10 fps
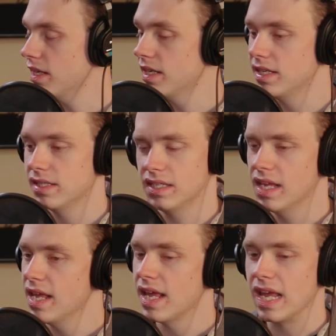And it's
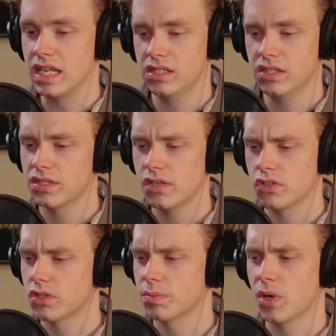just
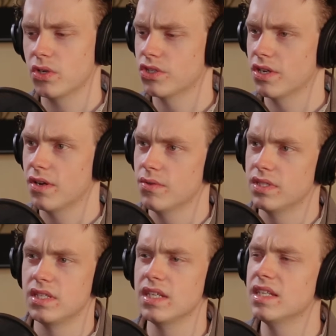such a smart show.
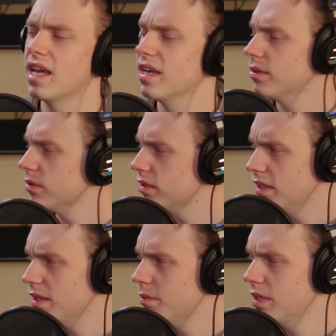The details
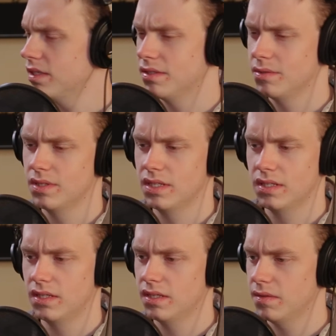that they went into,
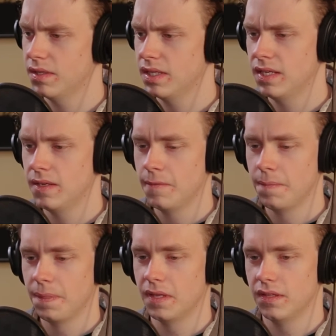the
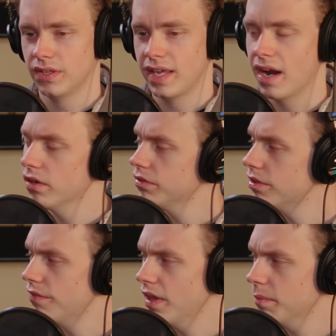character
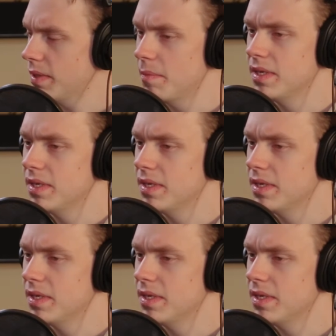development.